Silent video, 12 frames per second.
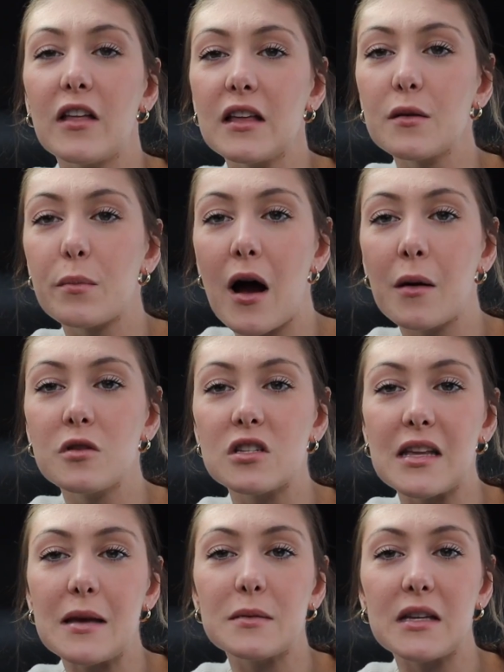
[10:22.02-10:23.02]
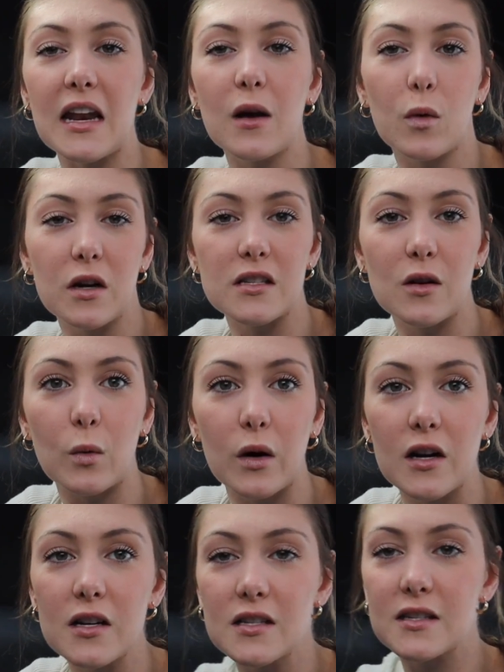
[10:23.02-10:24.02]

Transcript: feel like the problem just keeps getting worse and worse.